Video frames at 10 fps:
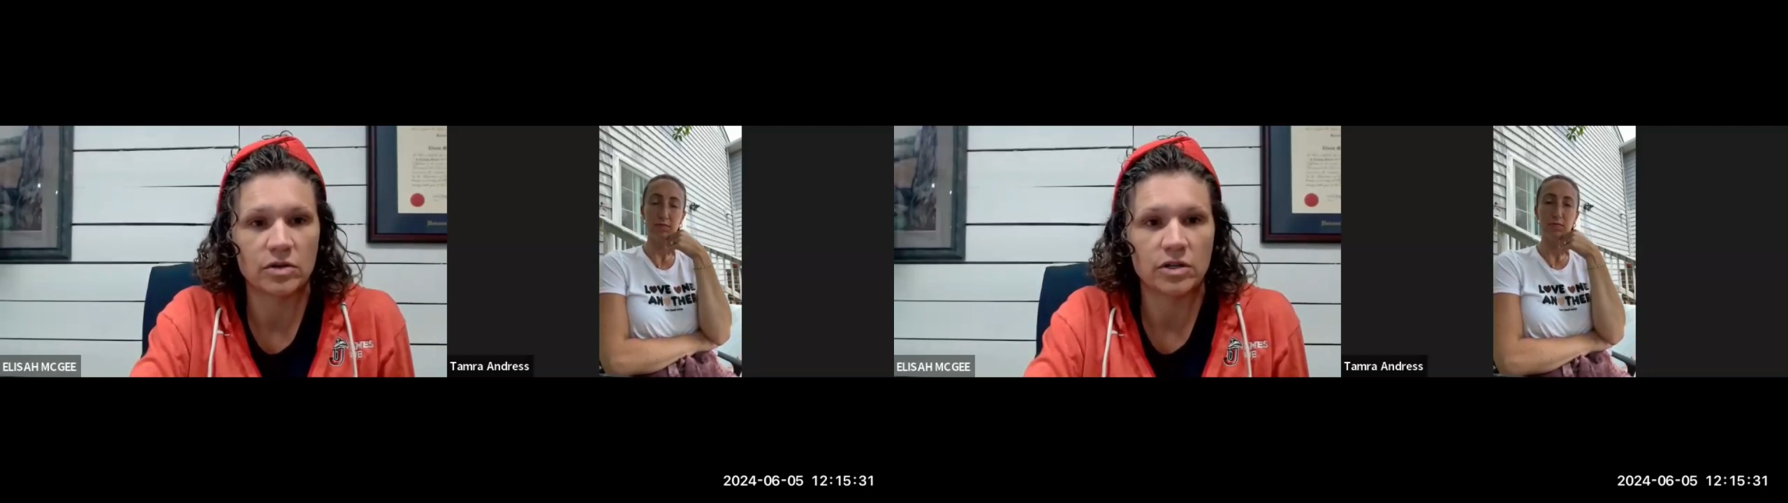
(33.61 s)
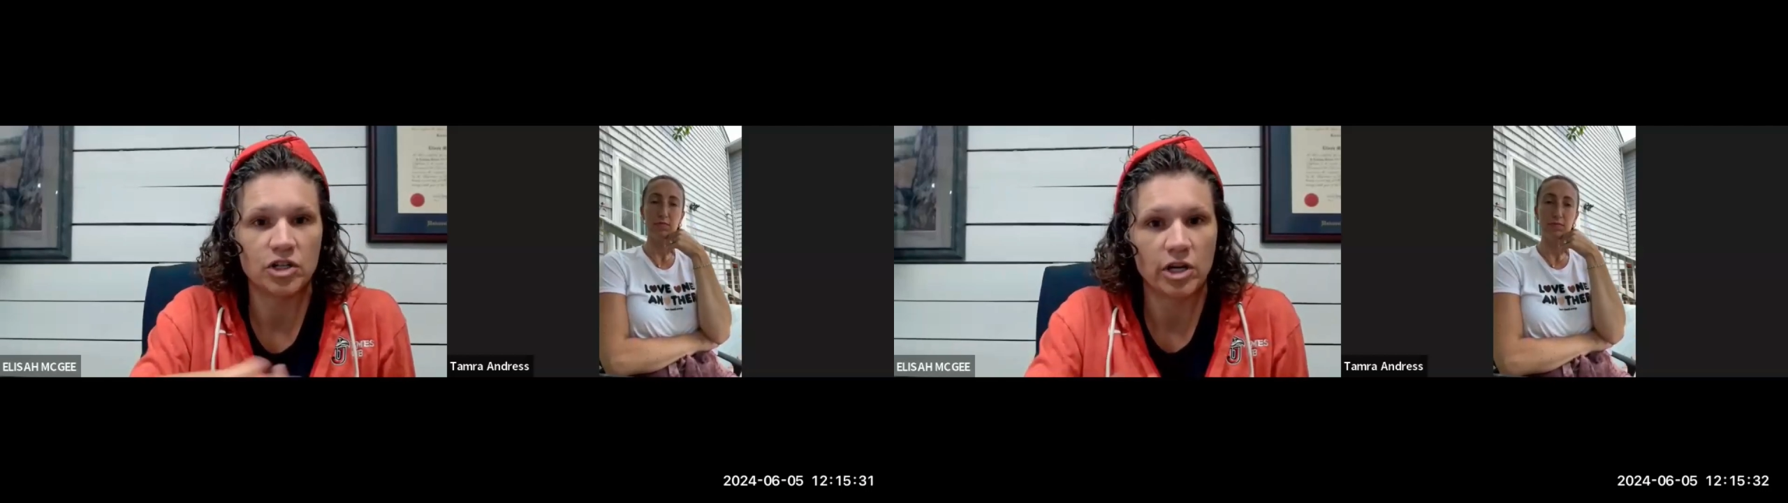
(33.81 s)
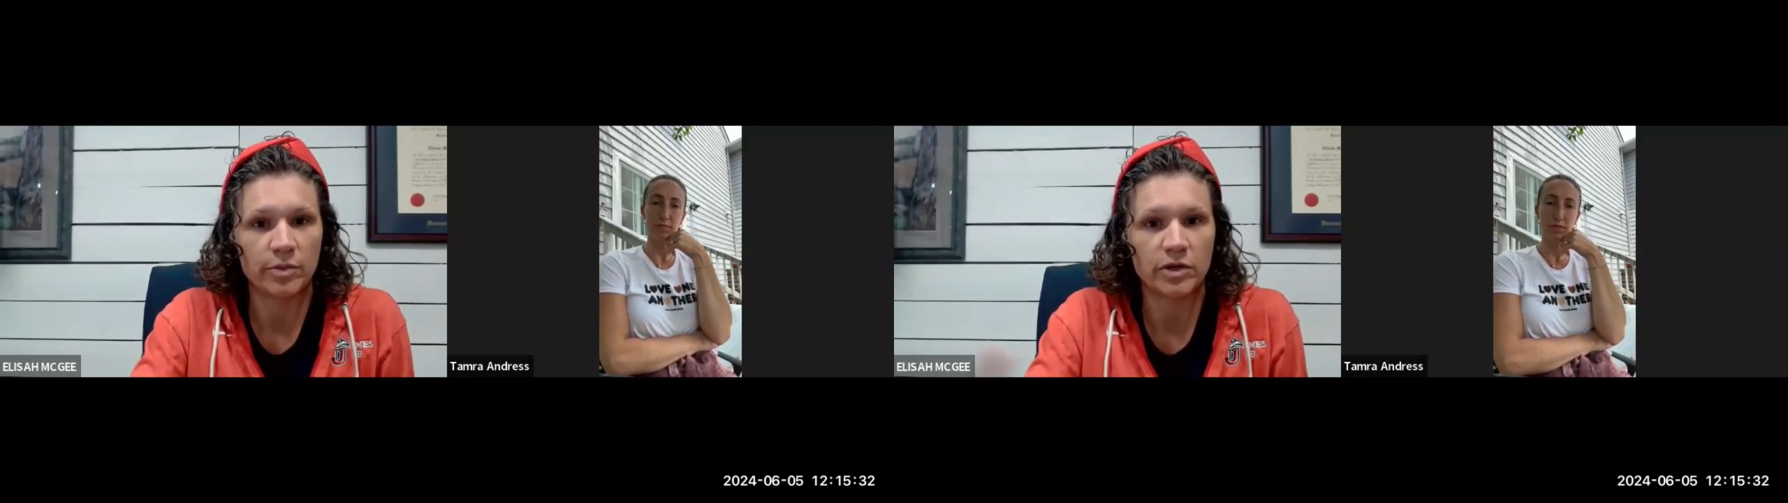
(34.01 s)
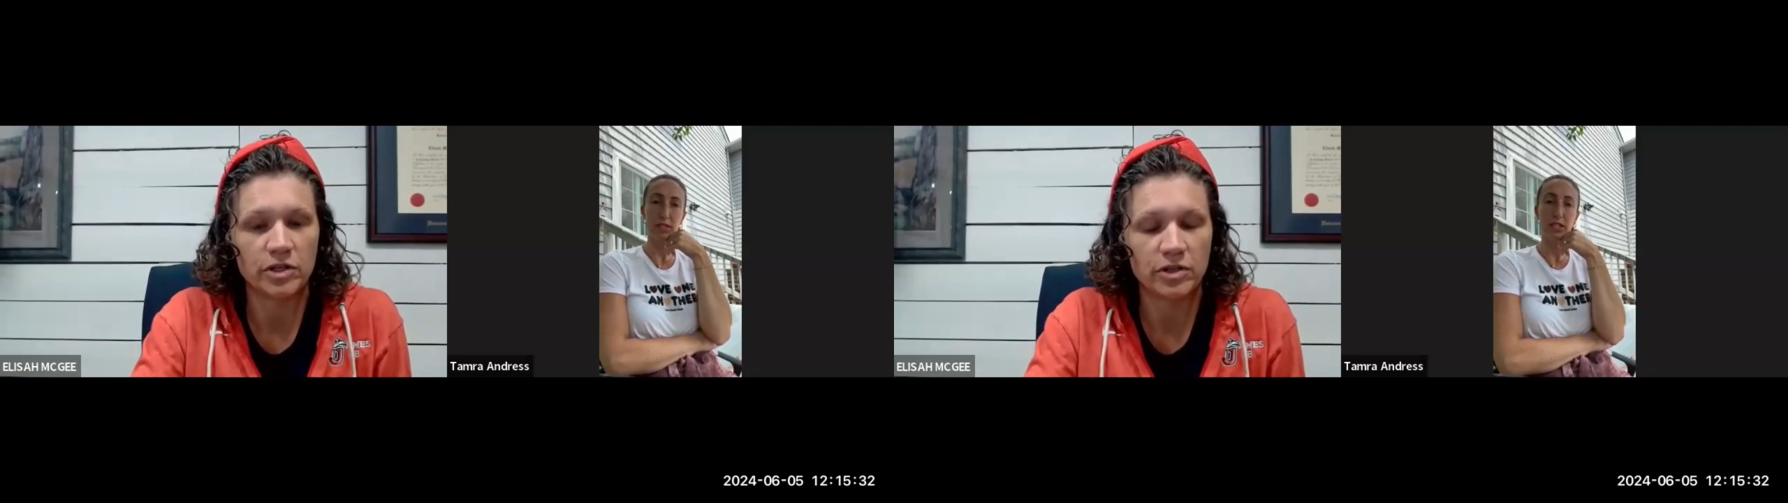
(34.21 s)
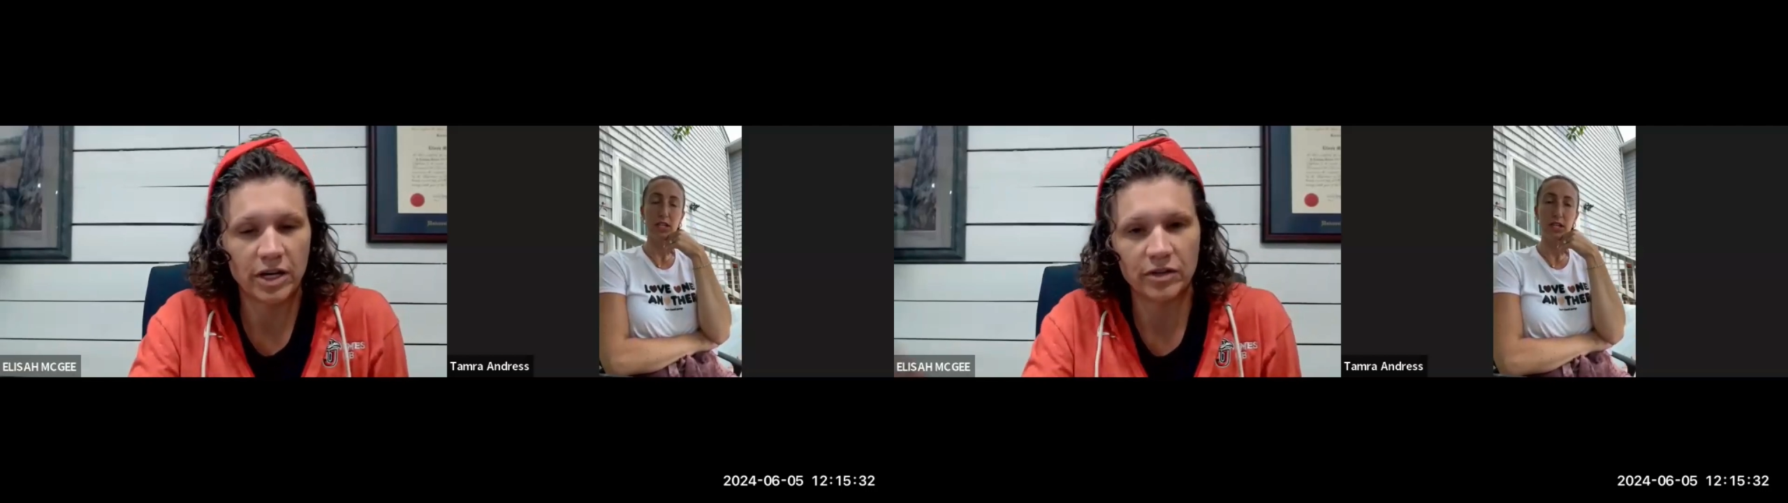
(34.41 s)
or a
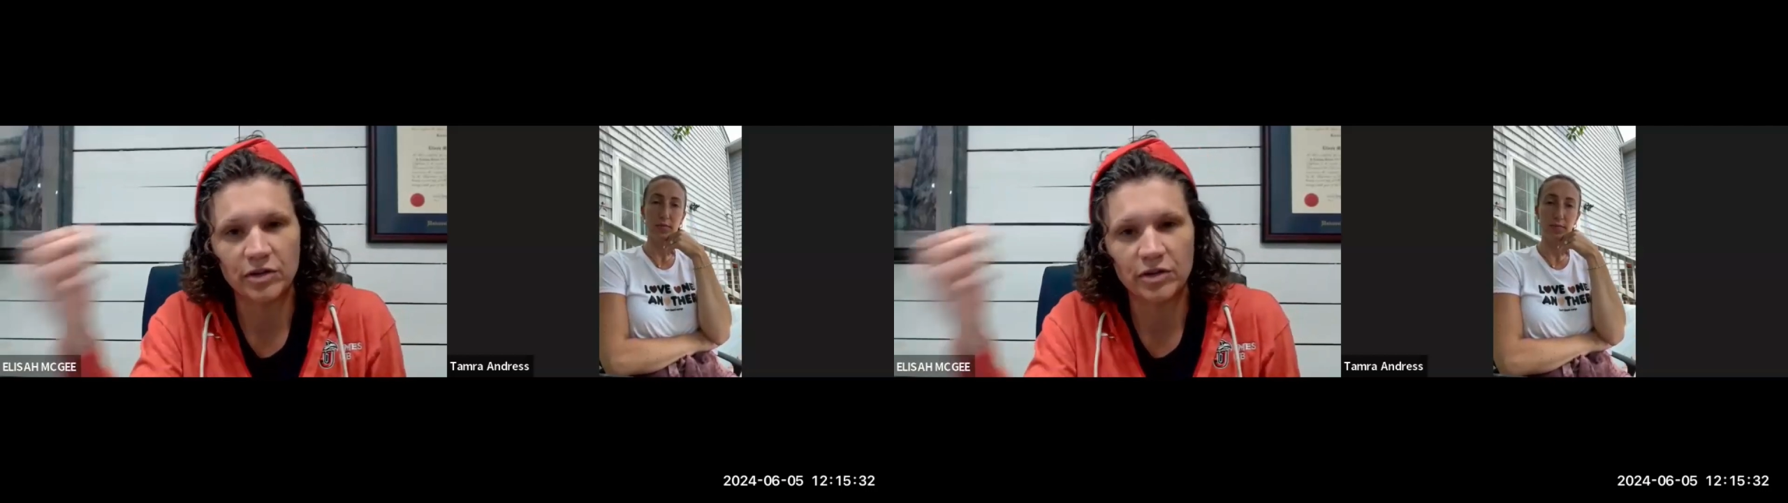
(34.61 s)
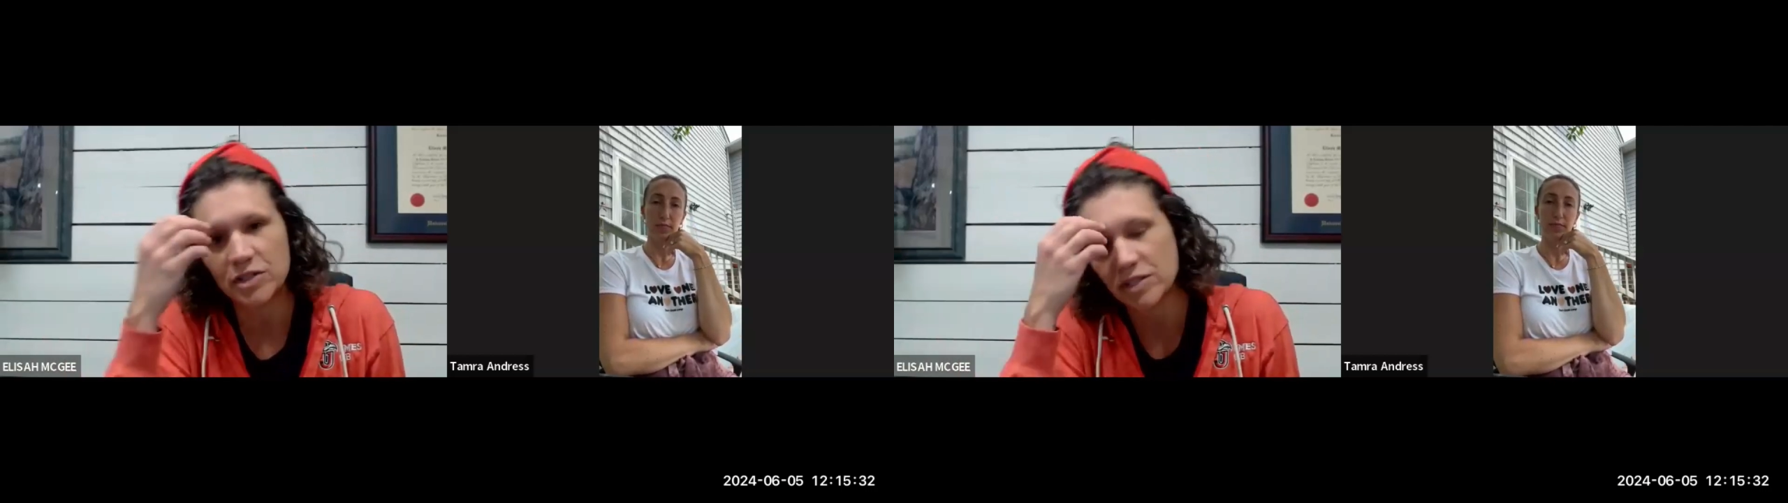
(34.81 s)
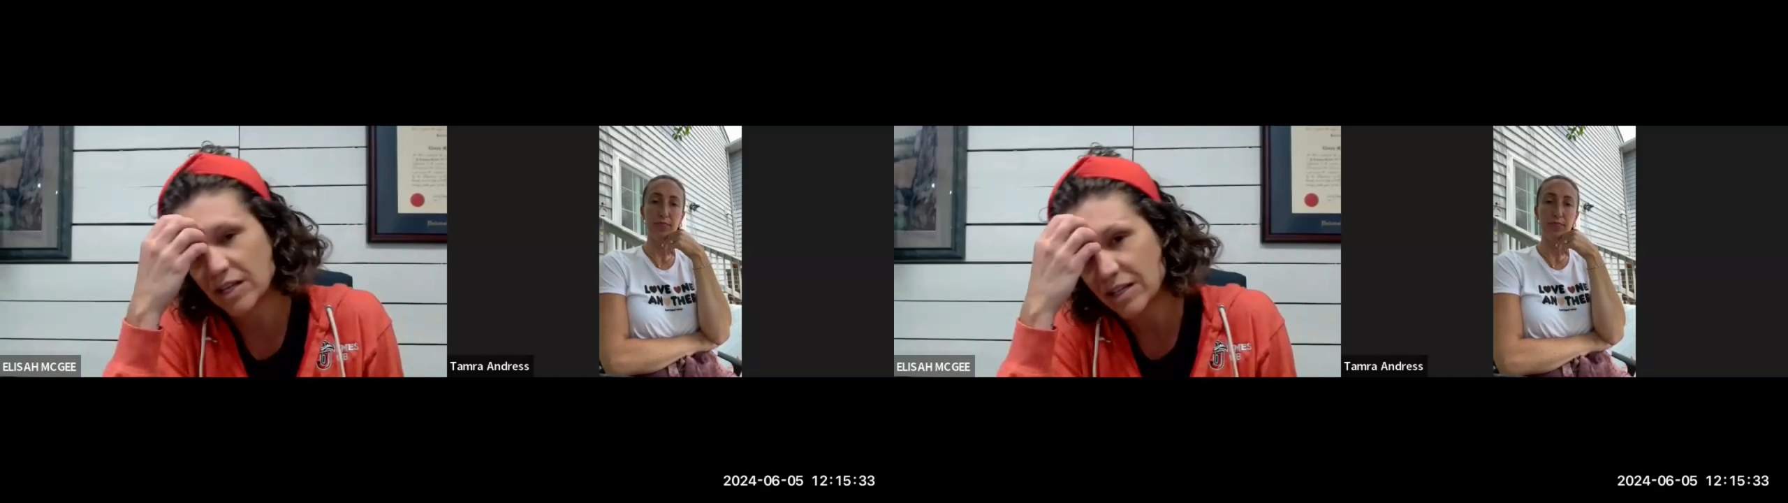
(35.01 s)
shepherd to others